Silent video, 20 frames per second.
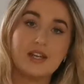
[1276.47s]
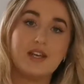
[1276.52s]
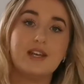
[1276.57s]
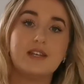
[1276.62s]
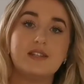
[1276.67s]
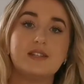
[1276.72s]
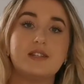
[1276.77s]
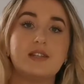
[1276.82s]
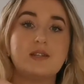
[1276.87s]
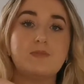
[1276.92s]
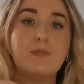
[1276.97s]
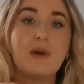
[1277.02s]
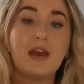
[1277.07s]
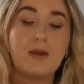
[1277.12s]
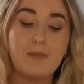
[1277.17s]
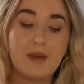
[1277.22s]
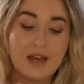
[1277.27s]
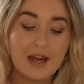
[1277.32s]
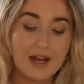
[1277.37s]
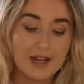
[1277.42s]
thing is this
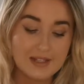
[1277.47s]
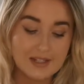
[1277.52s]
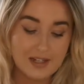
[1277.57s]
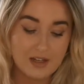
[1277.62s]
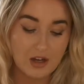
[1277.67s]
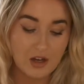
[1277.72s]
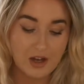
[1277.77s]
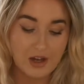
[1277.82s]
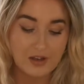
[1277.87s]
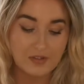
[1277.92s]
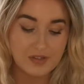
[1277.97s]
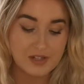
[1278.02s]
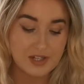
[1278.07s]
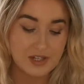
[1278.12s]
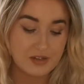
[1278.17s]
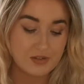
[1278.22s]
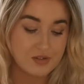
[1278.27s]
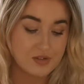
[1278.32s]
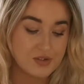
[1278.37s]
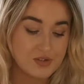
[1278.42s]
baby caddy. I have
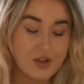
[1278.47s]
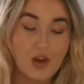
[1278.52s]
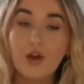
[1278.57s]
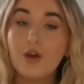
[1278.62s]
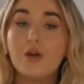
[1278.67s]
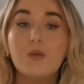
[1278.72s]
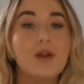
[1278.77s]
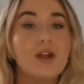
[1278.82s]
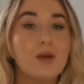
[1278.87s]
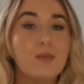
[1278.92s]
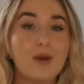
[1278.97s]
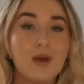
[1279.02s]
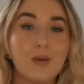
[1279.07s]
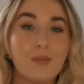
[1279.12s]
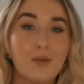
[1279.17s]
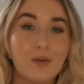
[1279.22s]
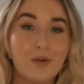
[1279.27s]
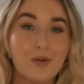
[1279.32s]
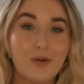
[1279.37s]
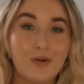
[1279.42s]
seen so many
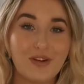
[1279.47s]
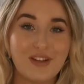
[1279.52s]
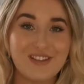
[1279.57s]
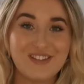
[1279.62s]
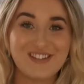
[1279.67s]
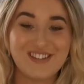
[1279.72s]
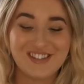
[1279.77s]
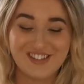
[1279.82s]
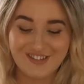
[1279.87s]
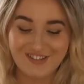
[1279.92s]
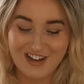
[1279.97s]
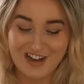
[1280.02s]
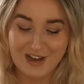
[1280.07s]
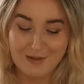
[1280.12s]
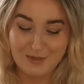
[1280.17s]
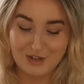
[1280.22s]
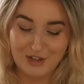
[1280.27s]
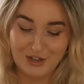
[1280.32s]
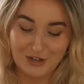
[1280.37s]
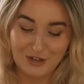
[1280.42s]
people on
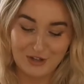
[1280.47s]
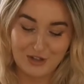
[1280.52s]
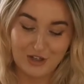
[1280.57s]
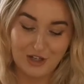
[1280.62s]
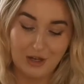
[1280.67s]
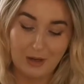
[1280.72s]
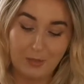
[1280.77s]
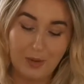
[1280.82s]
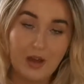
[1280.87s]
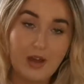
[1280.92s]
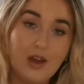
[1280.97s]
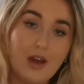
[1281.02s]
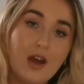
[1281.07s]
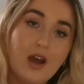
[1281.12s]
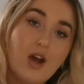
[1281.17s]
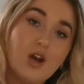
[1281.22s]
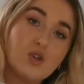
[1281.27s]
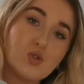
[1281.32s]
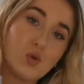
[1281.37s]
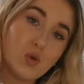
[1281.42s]
Instagram and YouTube
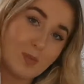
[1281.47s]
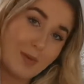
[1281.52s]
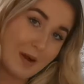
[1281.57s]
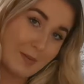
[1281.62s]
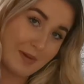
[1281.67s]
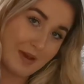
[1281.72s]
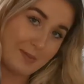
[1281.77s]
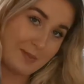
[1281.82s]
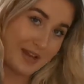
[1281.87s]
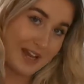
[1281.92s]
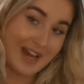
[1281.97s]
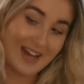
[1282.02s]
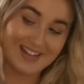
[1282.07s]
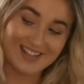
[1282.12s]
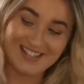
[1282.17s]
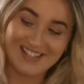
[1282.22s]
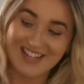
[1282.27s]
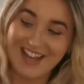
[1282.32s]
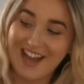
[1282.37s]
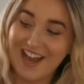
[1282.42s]
talk about baby
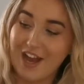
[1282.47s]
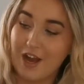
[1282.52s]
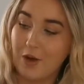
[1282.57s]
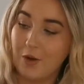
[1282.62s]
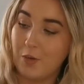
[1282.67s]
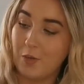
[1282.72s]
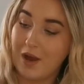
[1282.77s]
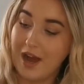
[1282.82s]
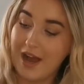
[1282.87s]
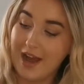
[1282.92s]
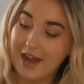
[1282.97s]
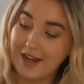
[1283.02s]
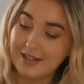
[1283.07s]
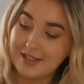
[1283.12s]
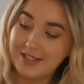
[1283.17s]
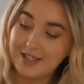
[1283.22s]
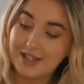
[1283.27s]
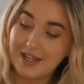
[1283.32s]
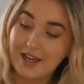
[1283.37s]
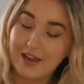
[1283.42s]
caddies and how
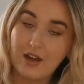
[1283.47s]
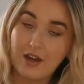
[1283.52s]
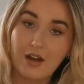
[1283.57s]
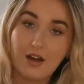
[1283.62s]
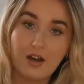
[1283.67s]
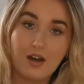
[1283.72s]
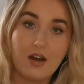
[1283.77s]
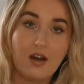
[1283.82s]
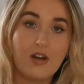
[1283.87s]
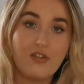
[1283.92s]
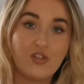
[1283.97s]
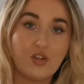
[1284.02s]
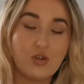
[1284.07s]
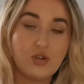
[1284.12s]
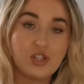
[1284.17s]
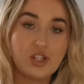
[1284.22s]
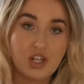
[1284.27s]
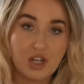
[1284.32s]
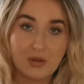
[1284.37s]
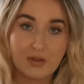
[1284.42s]
handy they are. I've
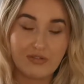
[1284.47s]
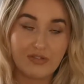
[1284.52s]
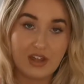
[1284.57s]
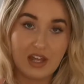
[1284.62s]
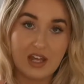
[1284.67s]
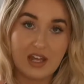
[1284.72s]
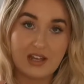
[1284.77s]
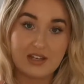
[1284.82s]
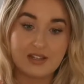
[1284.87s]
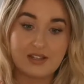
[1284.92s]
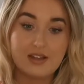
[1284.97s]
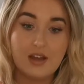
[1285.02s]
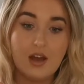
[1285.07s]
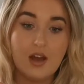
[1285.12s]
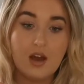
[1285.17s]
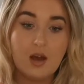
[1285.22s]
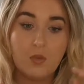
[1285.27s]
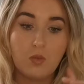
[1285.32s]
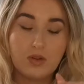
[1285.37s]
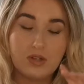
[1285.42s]
got two of these,
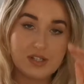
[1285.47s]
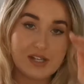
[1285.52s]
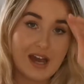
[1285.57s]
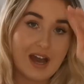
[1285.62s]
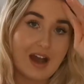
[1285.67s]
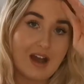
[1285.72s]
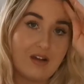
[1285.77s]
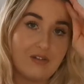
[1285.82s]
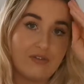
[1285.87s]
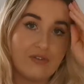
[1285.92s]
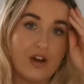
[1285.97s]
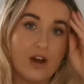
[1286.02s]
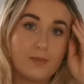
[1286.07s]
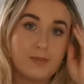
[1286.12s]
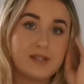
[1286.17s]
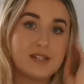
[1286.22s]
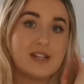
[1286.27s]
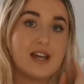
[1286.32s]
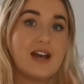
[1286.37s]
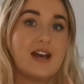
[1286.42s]
one to have
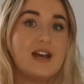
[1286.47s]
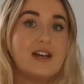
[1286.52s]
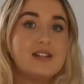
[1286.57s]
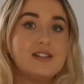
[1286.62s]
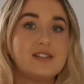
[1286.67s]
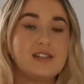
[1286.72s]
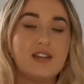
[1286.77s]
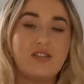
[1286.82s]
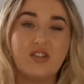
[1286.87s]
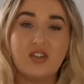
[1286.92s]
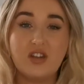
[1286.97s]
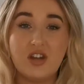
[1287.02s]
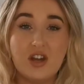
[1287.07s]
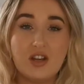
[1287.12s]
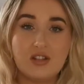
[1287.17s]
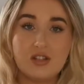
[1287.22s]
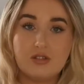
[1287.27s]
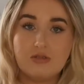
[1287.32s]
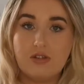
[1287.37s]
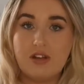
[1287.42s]
upstairs in the
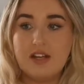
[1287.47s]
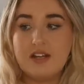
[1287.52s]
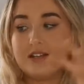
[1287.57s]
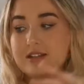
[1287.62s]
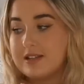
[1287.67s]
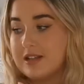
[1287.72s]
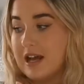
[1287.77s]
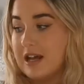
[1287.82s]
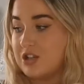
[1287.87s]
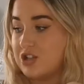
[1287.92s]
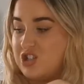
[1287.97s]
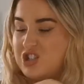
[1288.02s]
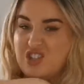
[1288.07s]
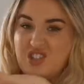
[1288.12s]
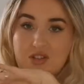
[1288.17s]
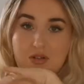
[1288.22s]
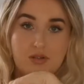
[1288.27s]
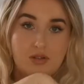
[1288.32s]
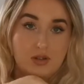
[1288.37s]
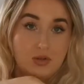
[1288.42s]
nursery
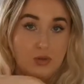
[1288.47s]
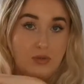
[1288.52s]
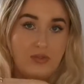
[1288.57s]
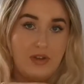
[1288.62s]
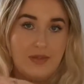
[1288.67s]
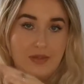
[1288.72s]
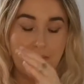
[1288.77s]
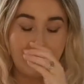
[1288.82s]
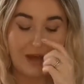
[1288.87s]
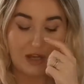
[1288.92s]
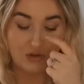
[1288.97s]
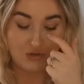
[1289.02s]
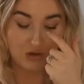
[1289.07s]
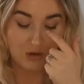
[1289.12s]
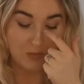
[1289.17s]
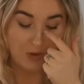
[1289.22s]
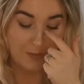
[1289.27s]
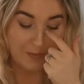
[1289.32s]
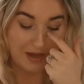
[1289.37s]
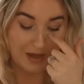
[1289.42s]
slash sort of in the
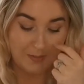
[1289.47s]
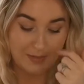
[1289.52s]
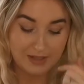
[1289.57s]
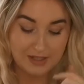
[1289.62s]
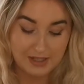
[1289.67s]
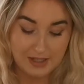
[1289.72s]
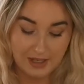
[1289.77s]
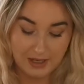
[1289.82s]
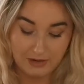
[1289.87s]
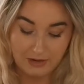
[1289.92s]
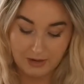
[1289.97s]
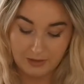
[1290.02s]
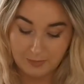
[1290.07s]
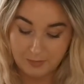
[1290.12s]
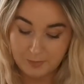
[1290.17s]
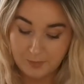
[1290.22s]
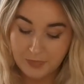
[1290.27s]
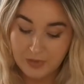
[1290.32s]
bedroom when baby's in here